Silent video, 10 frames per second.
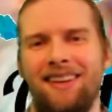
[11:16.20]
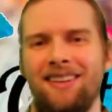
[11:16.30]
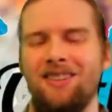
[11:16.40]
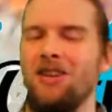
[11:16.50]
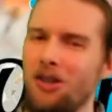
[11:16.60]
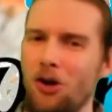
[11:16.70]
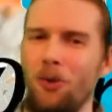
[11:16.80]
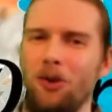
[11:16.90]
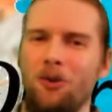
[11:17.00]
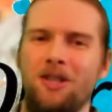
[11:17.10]
Certainly not
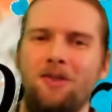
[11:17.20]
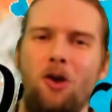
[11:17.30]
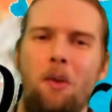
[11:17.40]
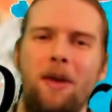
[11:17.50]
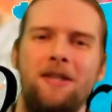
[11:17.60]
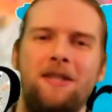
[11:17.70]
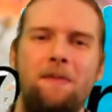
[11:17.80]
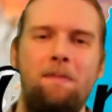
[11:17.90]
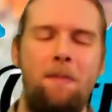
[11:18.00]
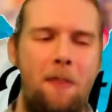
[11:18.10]
with aggressive comments.
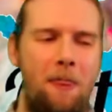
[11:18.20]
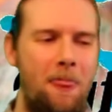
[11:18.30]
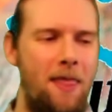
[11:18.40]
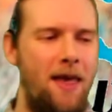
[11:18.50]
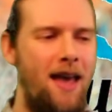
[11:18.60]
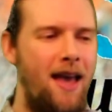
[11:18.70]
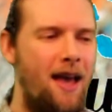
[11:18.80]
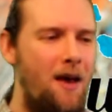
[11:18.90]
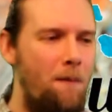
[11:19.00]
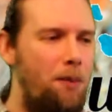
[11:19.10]

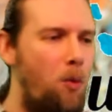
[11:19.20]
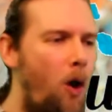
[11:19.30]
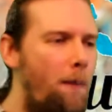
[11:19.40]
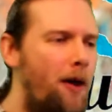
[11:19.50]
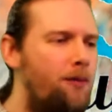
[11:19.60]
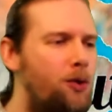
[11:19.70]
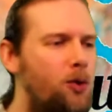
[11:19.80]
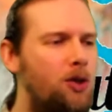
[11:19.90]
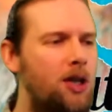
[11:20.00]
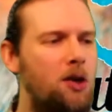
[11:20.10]
But what about if you
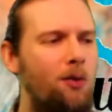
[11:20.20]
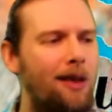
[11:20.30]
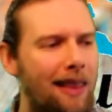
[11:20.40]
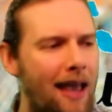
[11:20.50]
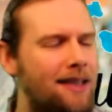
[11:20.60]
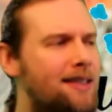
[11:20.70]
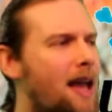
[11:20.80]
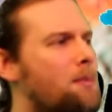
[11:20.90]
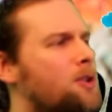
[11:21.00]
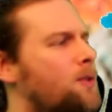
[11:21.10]
could, in a relaxed
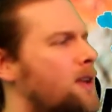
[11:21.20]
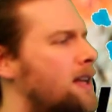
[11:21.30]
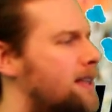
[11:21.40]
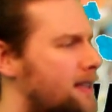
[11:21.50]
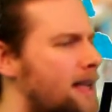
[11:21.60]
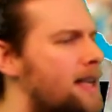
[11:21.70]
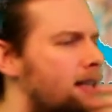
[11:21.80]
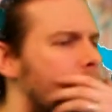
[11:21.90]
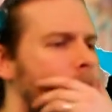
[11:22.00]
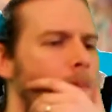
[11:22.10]
atmosphere, say
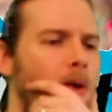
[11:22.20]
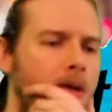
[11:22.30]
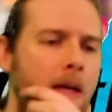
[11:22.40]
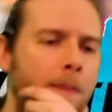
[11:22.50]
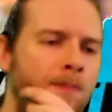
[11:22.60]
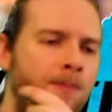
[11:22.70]
to somebody,